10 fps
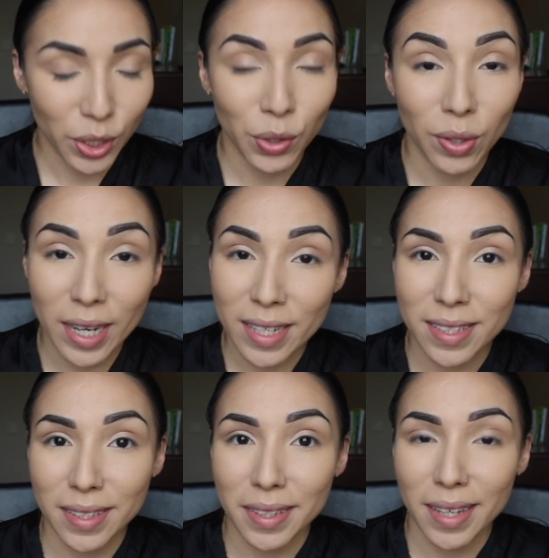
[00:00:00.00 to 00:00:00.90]

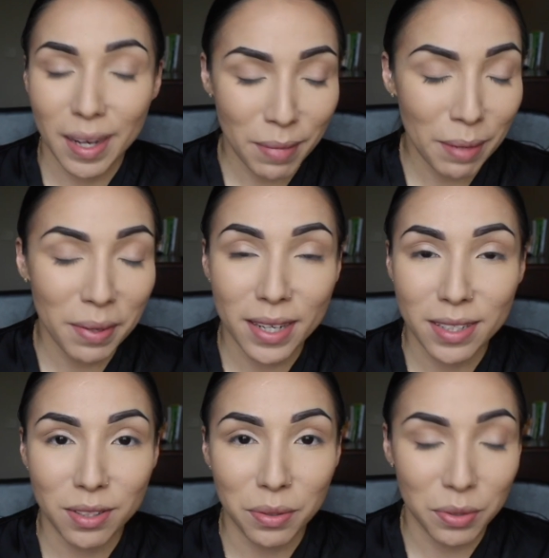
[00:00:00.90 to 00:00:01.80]
crazy. Maybe I
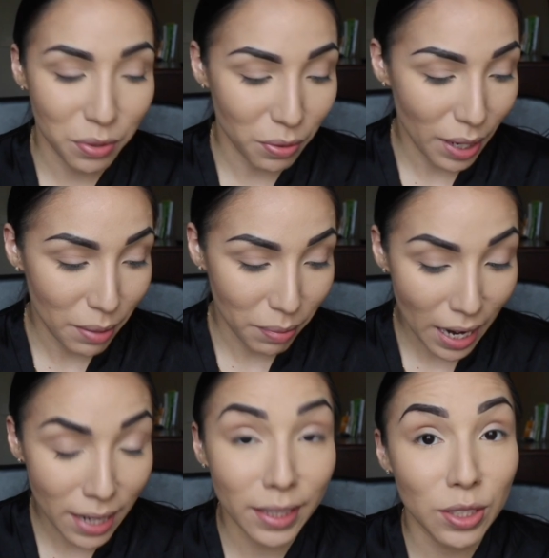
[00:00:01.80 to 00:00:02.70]
just don't do it right, but
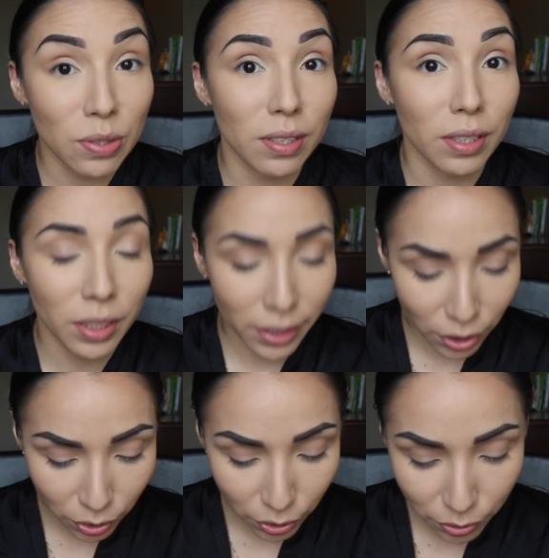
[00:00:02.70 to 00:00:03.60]
I like using the
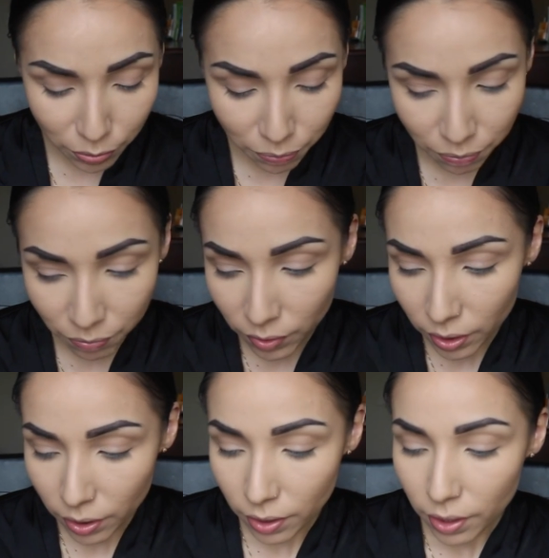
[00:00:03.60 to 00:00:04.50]
clear glue,
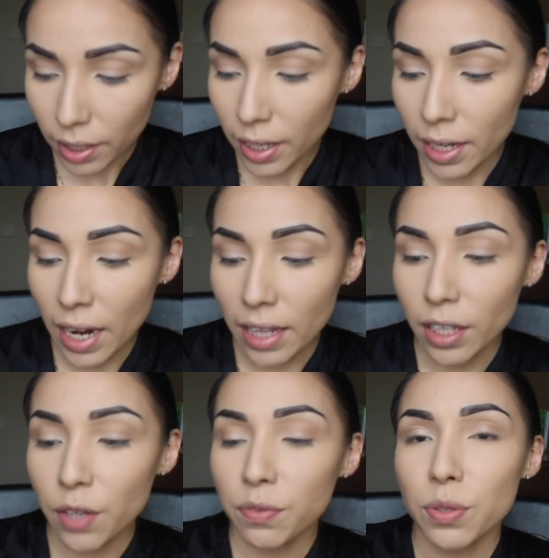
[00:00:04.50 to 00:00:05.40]
and I
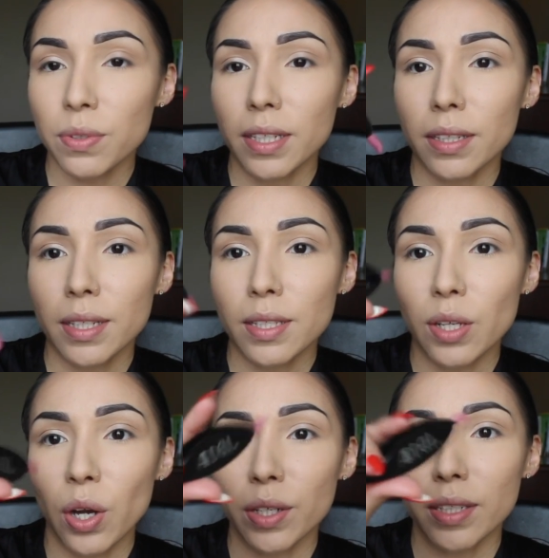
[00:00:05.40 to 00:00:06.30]
love using this
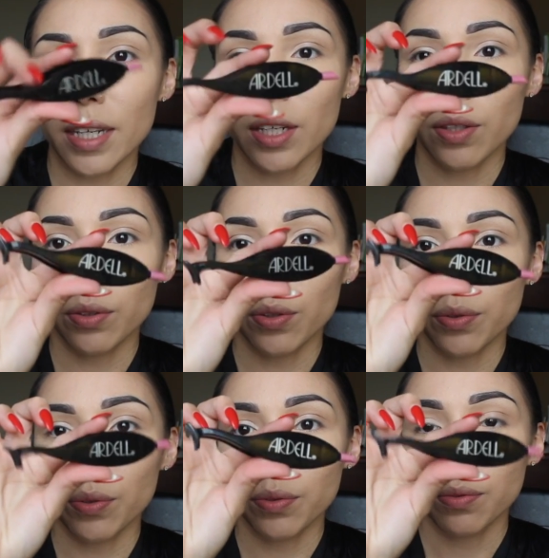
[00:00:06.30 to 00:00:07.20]
Ardell
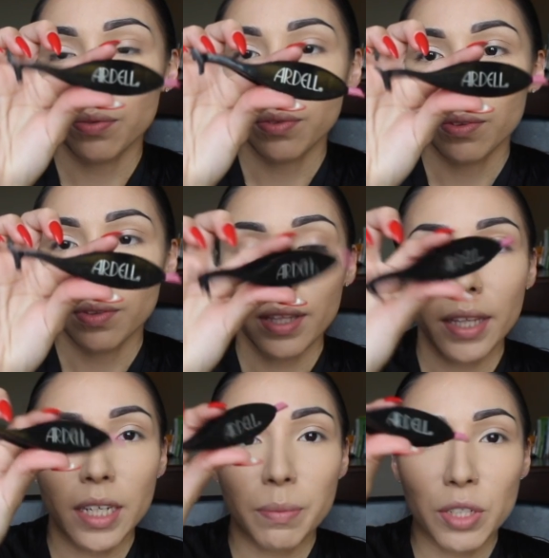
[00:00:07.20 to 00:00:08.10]
little
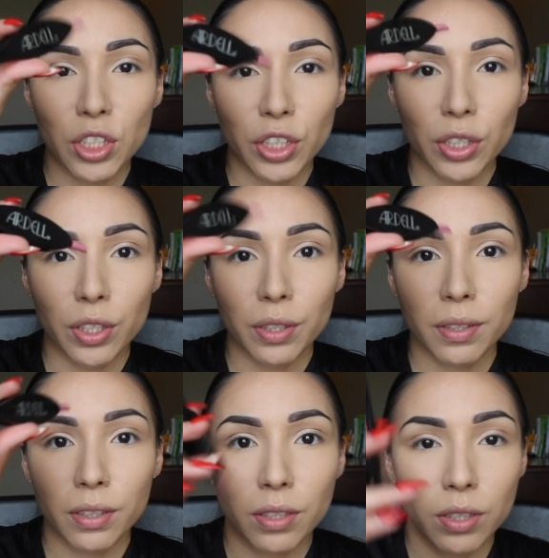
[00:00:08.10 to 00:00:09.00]
thingamajigger
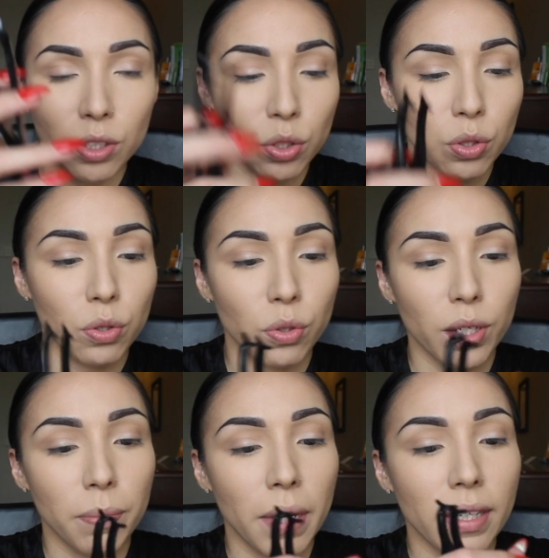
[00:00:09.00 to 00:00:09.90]
to
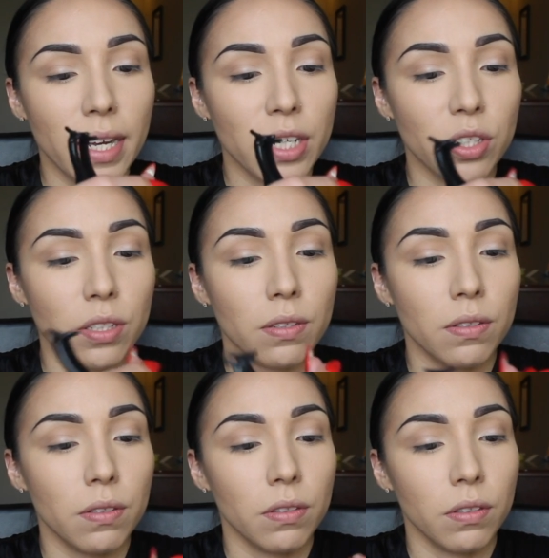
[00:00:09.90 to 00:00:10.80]
grip my
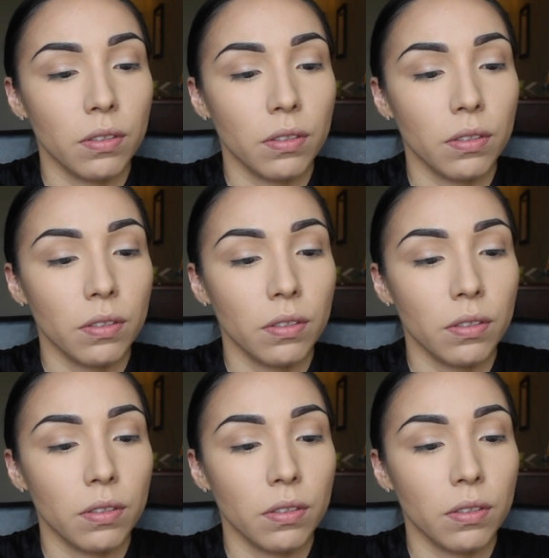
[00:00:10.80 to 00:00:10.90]
lashes.